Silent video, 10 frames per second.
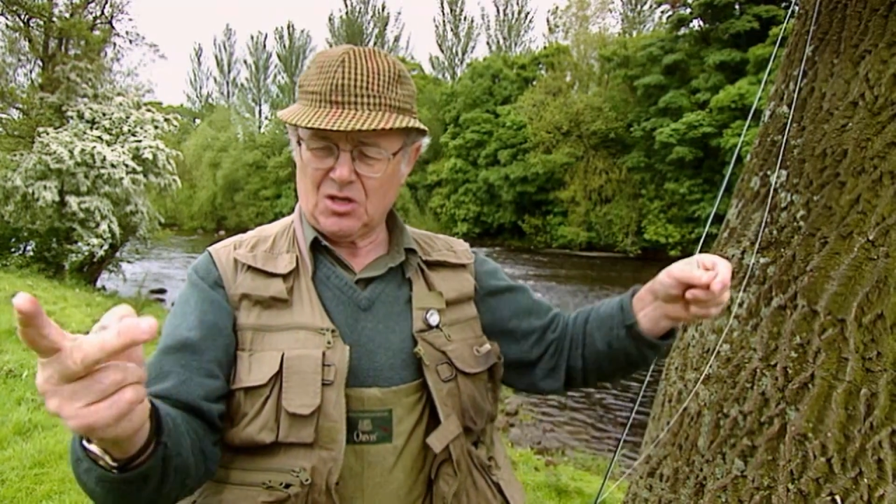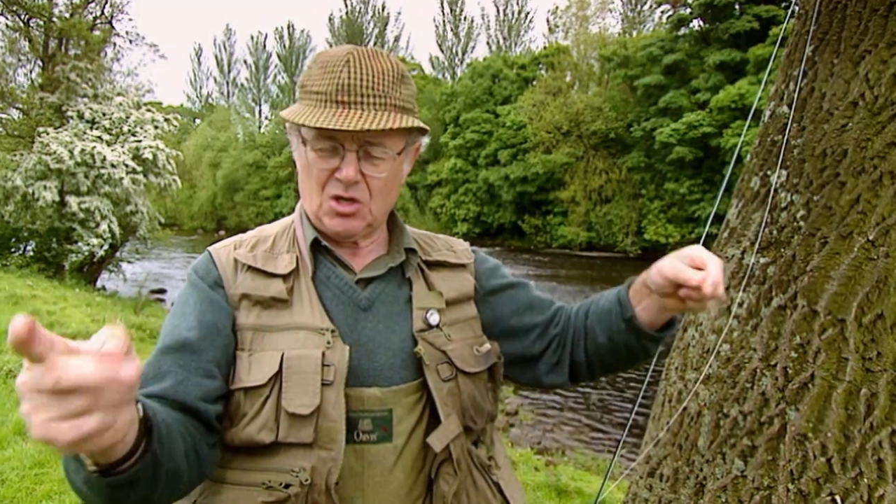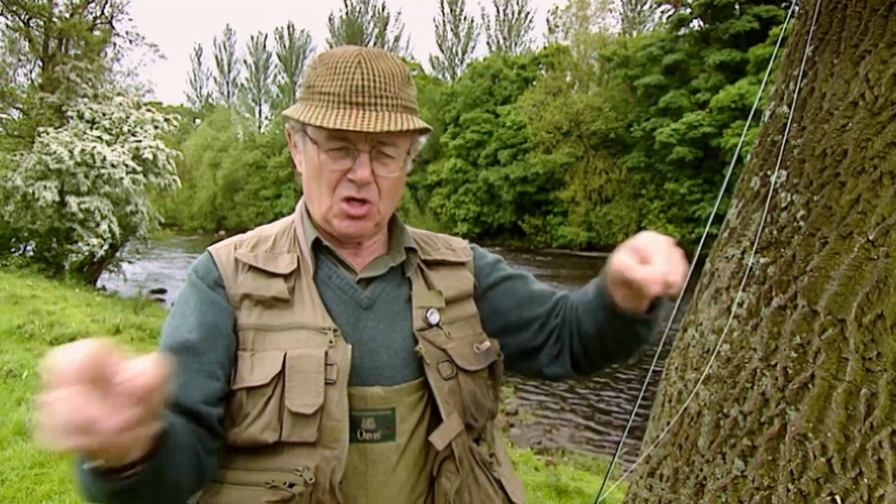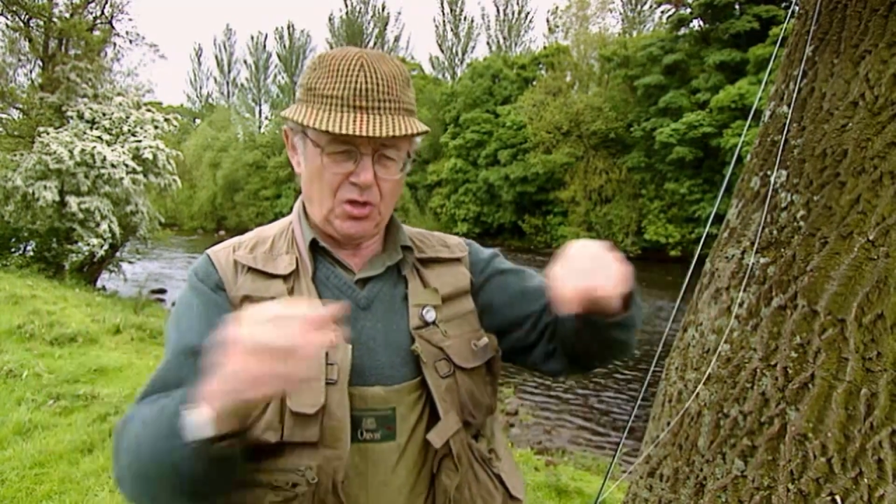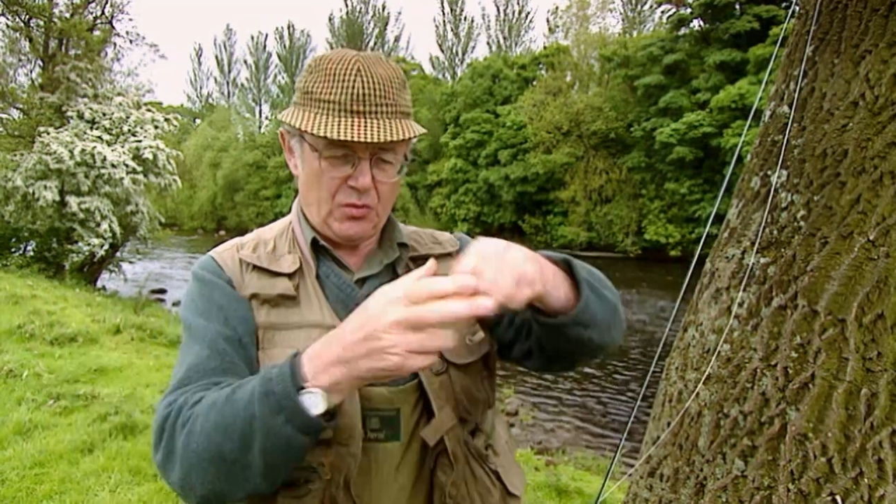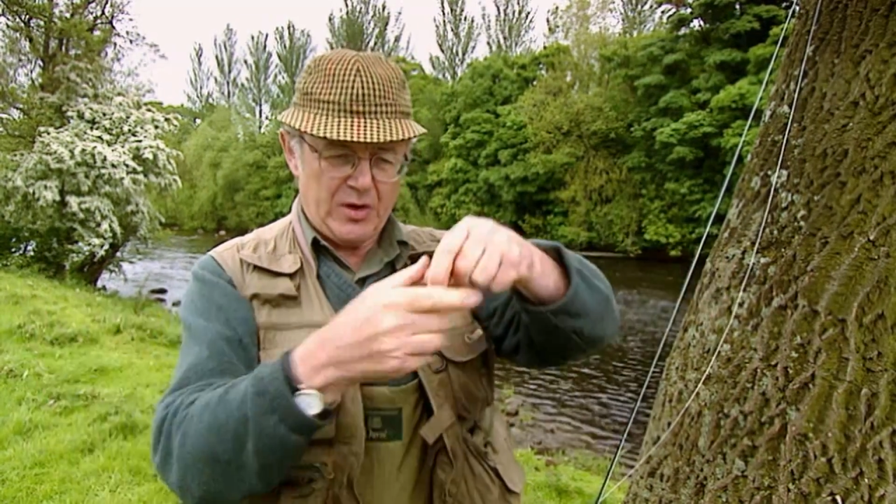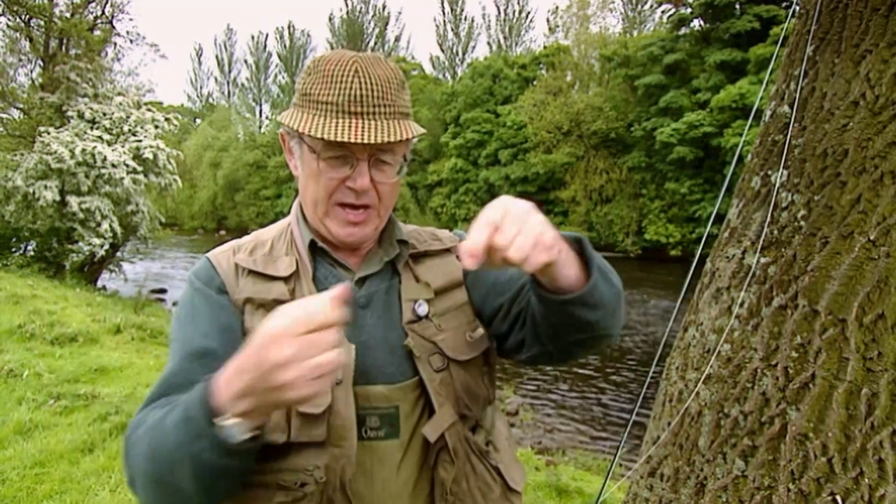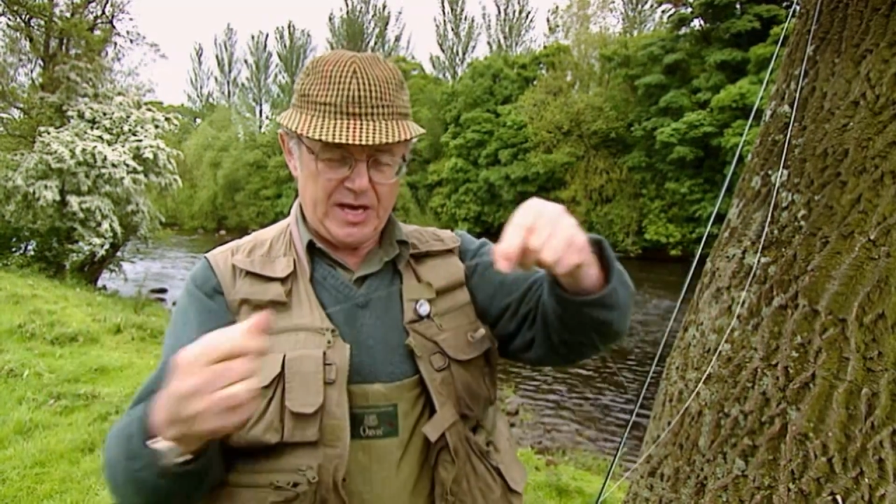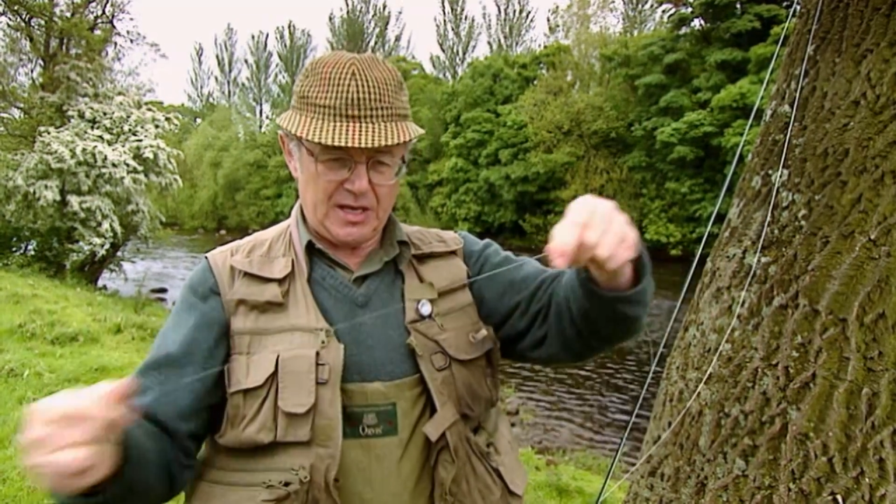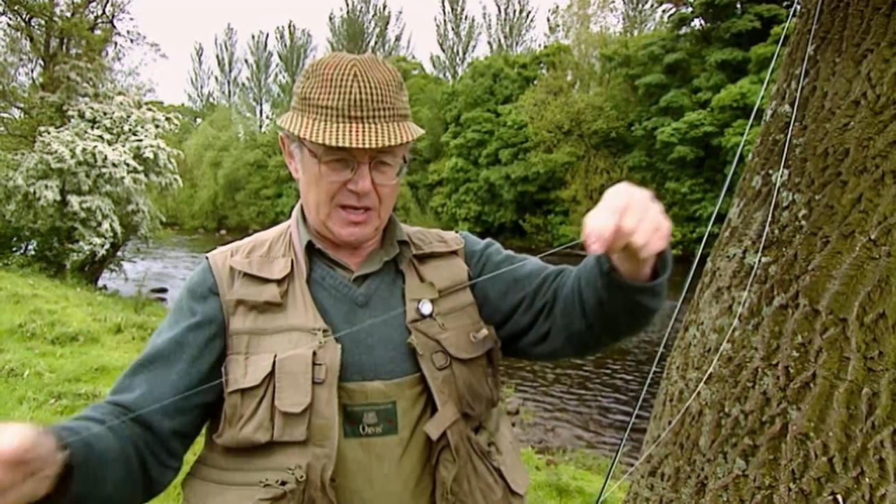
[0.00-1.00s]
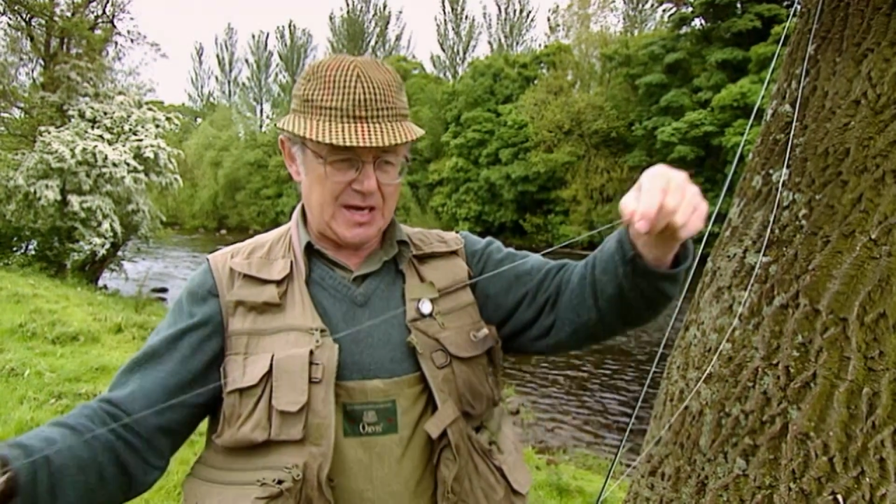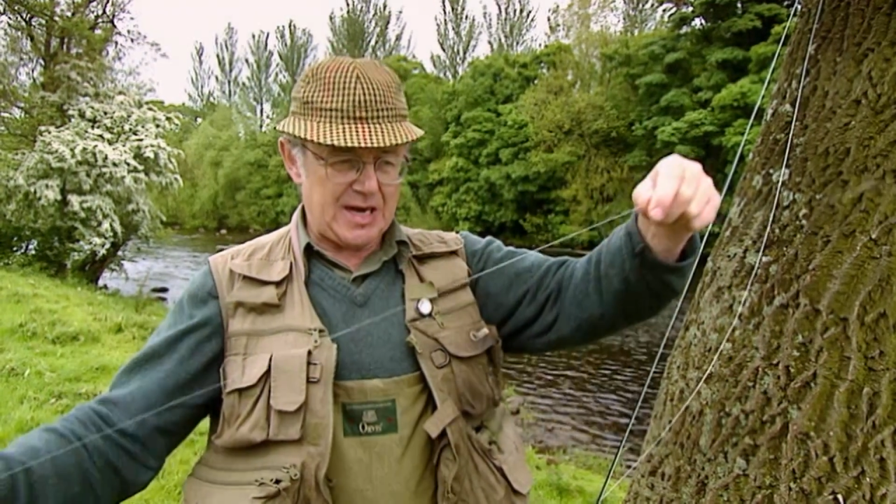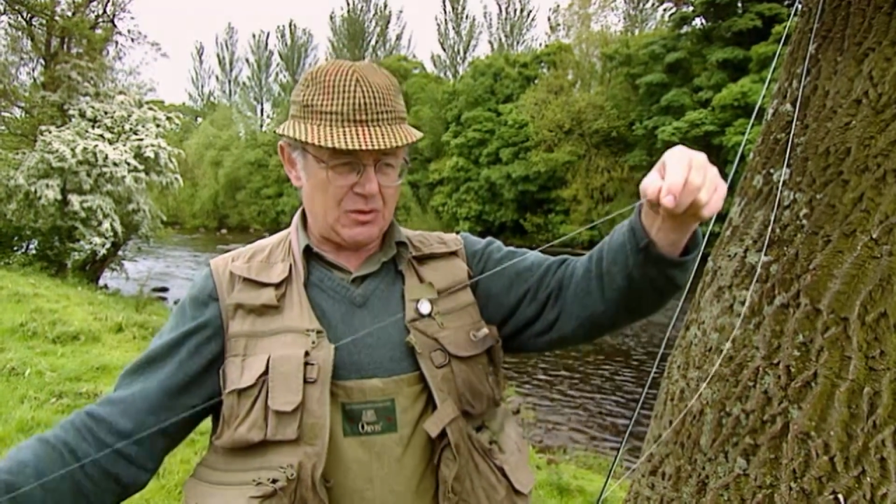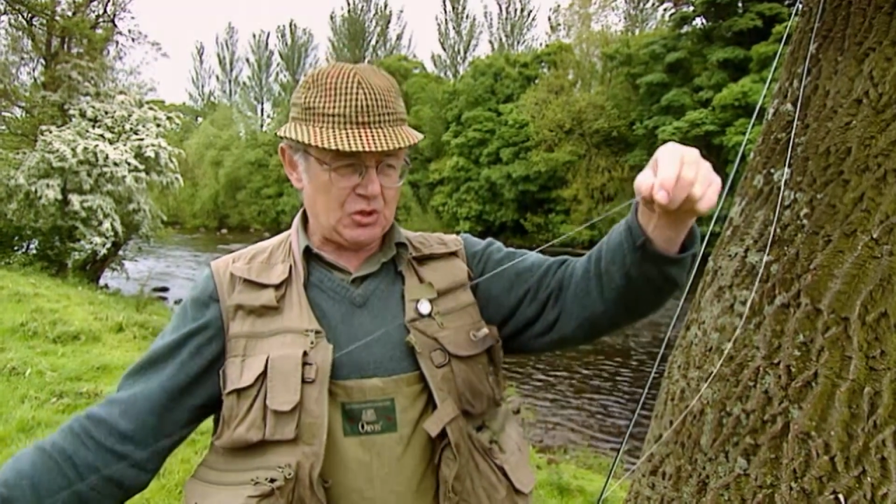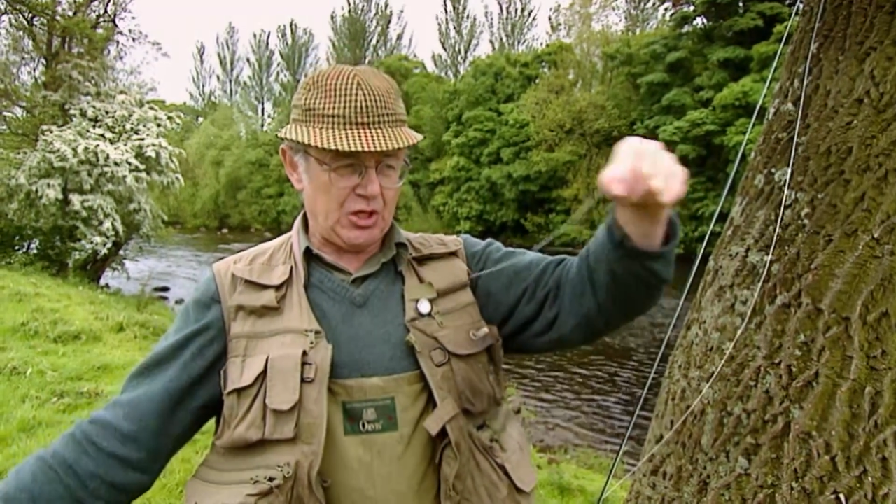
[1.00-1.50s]
all the way, and
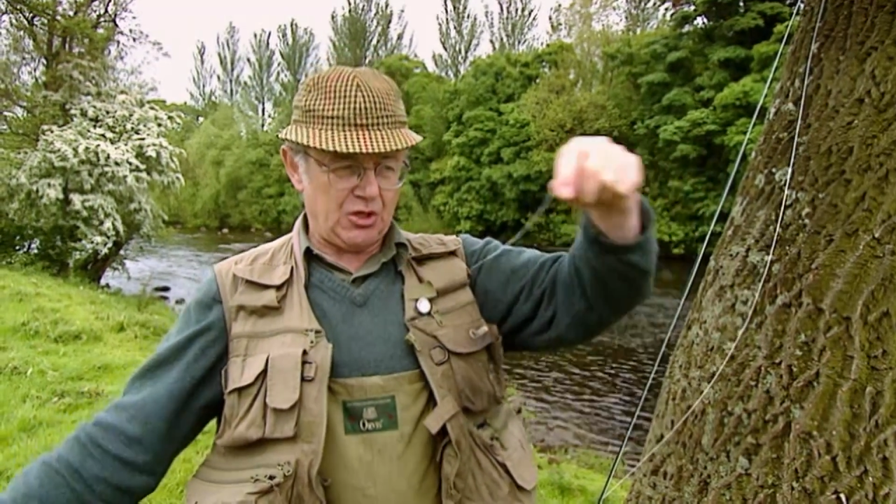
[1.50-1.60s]
out she